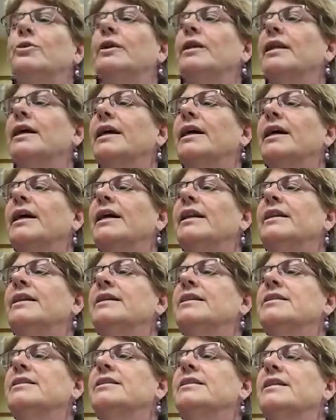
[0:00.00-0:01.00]
with it. And
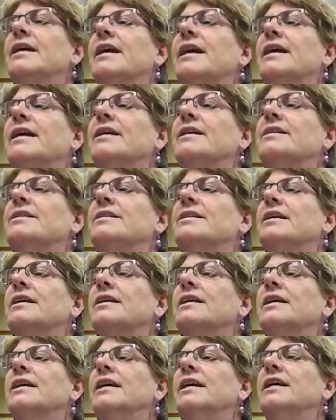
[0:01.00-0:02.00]
this says
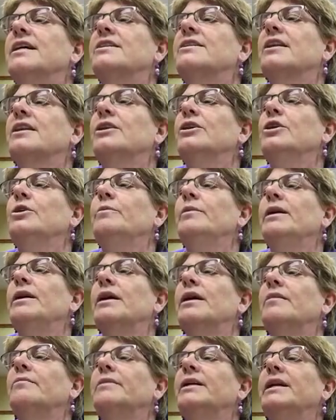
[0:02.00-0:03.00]
it's
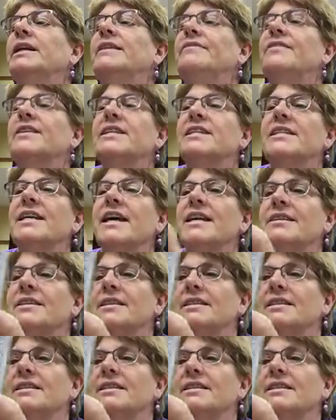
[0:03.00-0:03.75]
aluminum. It even says